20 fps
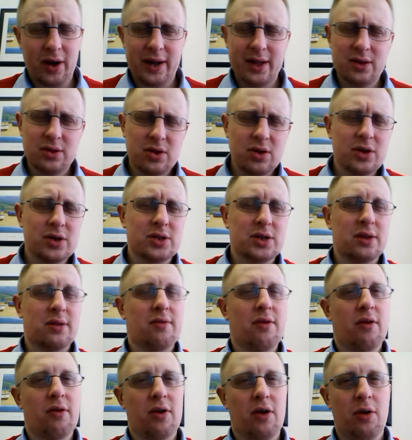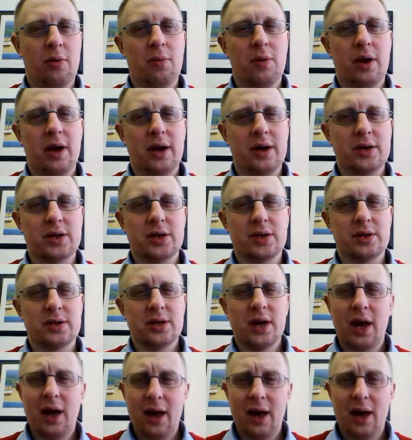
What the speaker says: He doesn't throw combinations.